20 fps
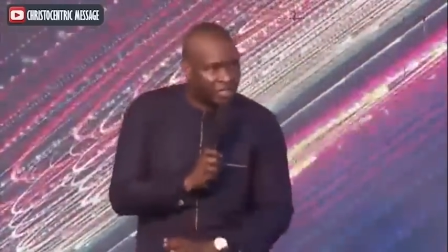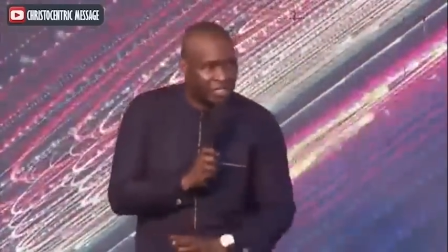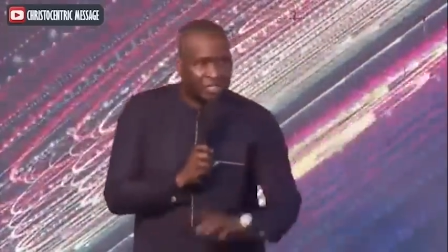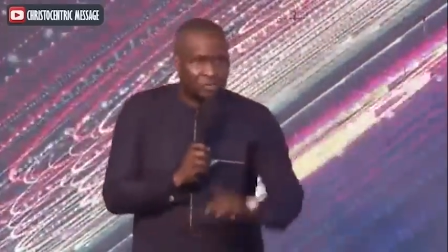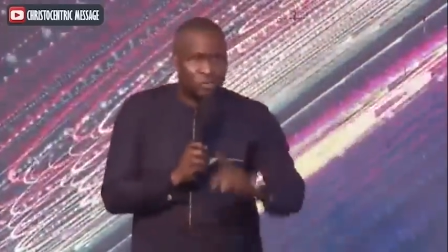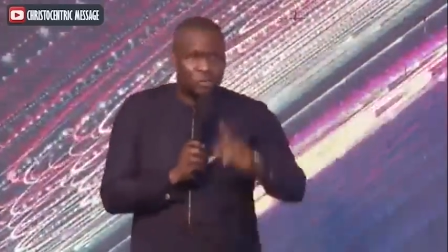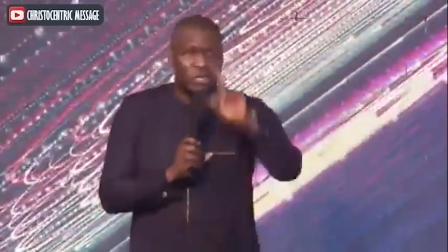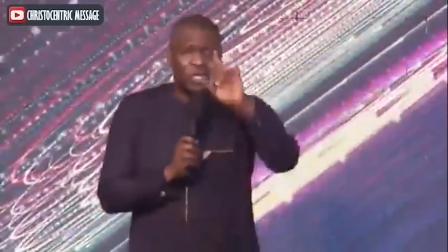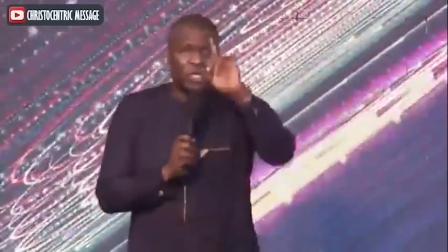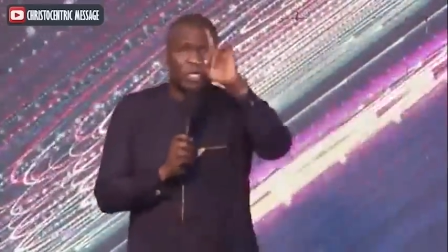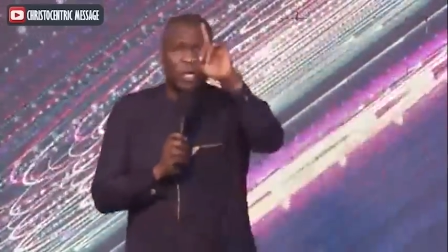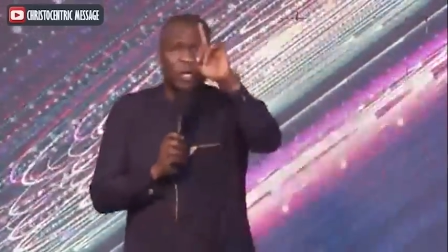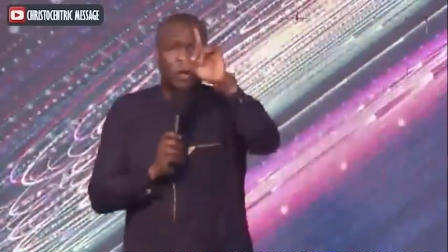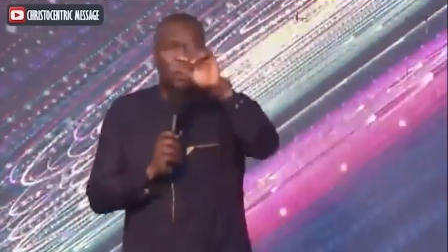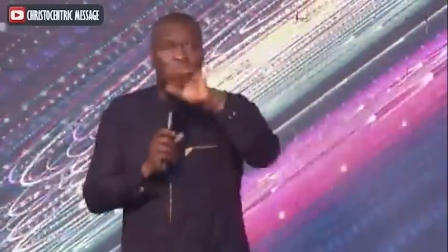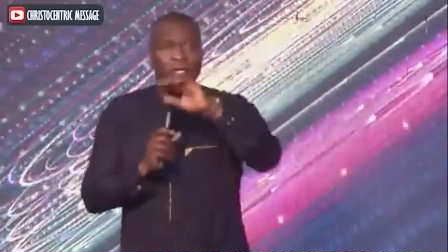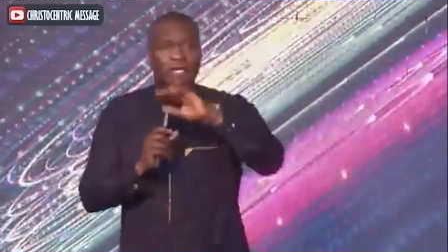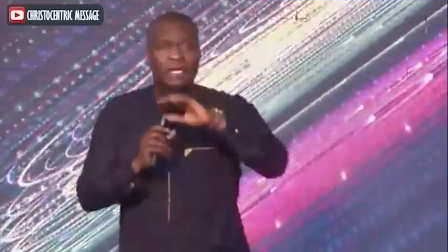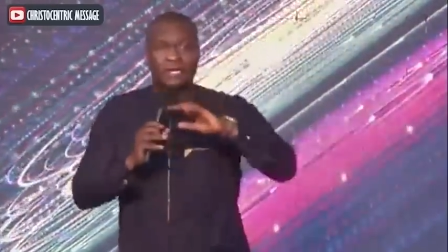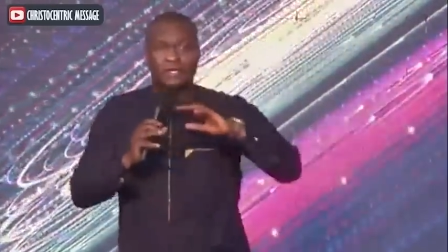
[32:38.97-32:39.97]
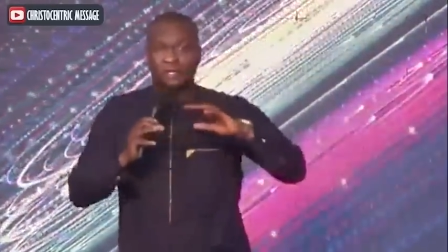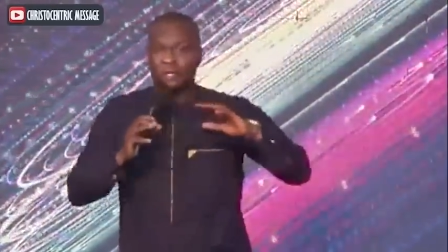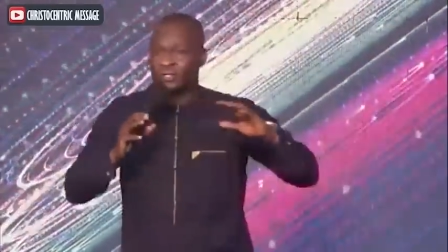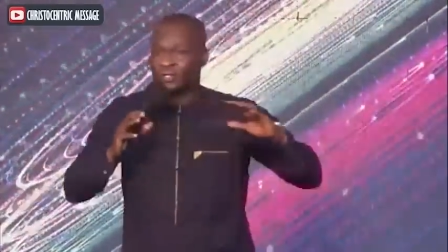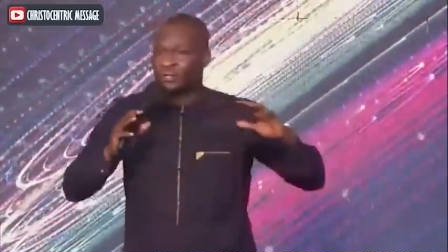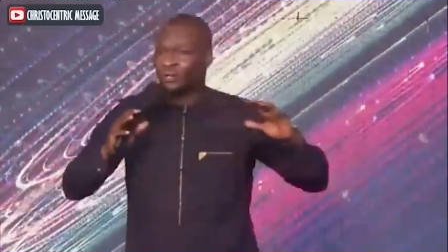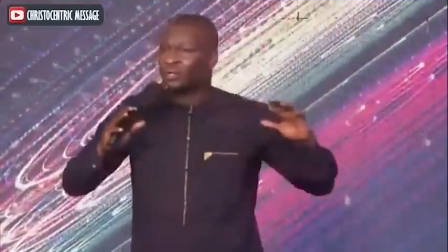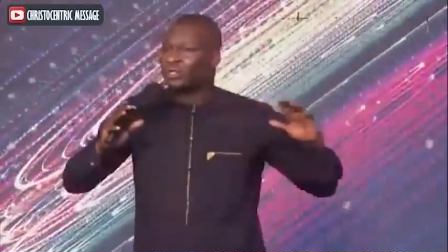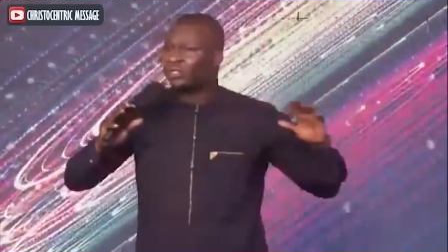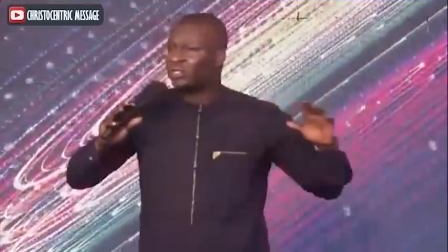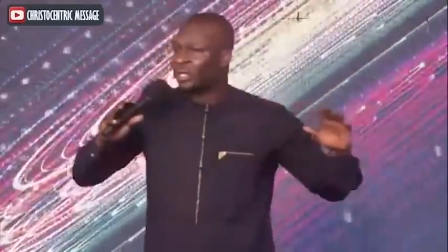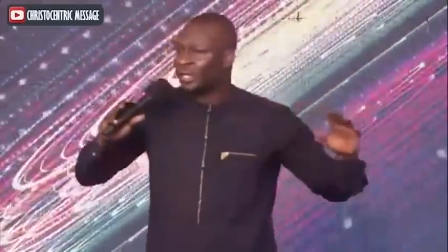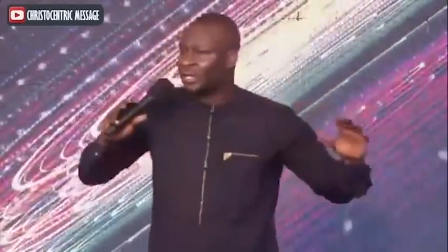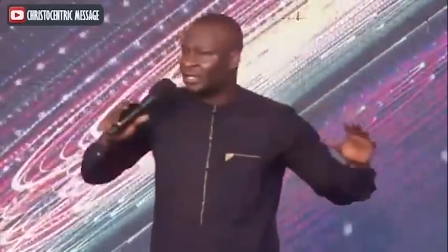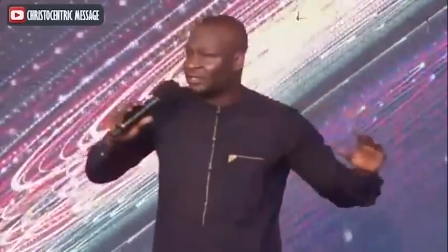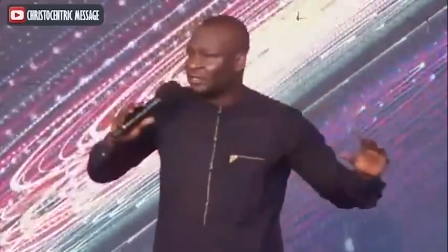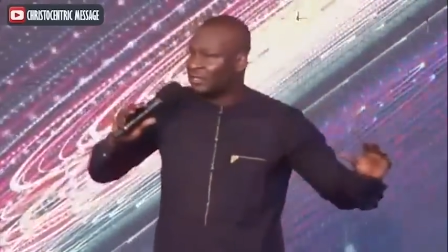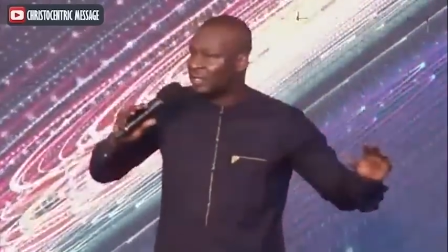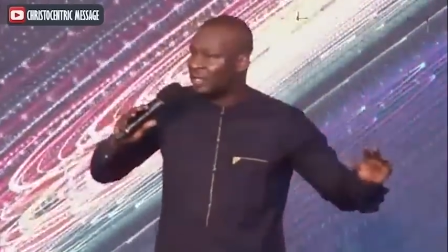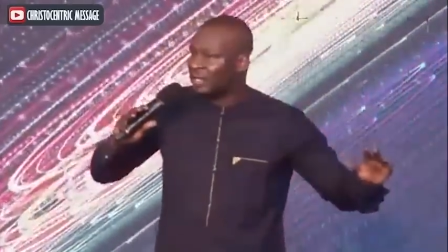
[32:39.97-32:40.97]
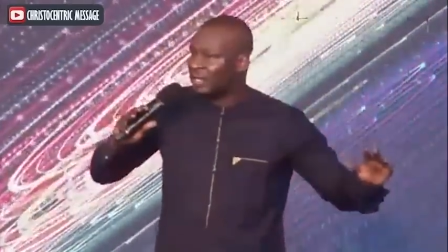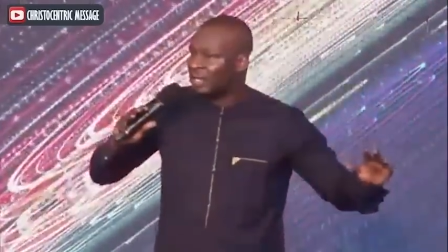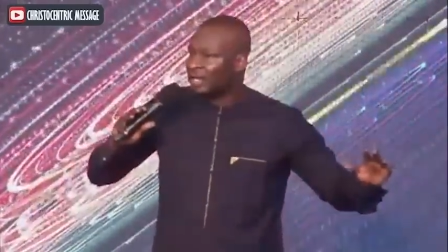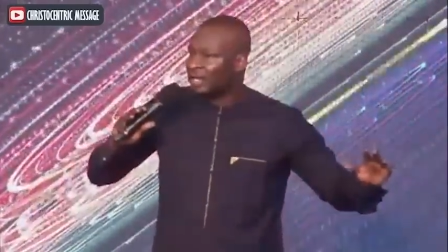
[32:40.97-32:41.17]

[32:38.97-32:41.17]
it is only God that does not change.